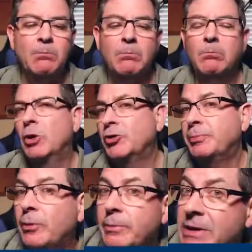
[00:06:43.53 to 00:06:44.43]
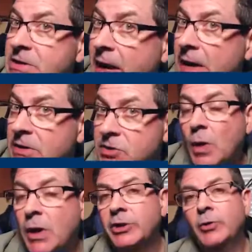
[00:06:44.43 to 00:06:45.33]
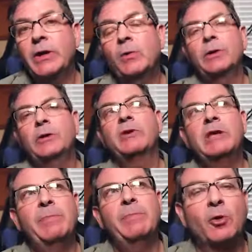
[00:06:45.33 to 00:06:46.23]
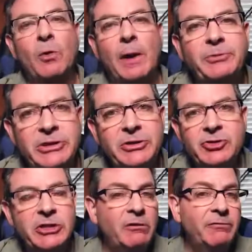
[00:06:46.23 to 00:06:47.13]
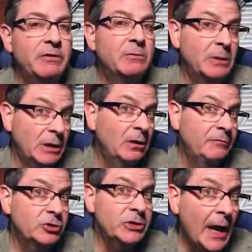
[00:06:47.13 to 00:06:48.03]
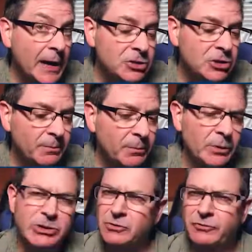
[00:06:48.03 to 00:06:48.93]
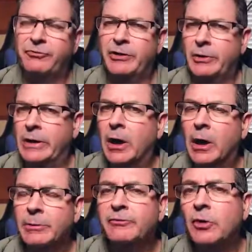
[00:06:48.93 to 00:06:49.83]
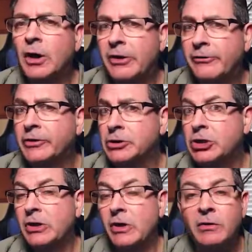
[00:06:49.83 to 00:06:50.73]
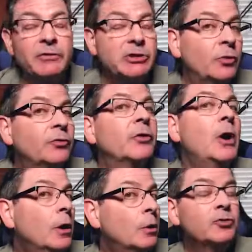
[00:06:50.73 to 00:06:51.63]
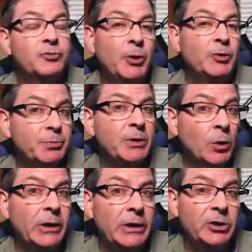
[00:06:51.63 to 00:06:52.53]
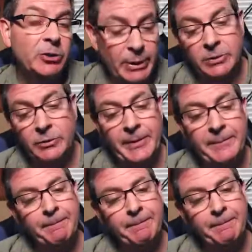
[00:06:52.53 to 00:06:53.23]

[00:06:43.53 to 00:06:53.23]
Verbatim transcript: Multiple mid task wandering, where you keep interrupting yourself in the middle of your task, which is very common for higher functioning individuals who are supposed to be working independently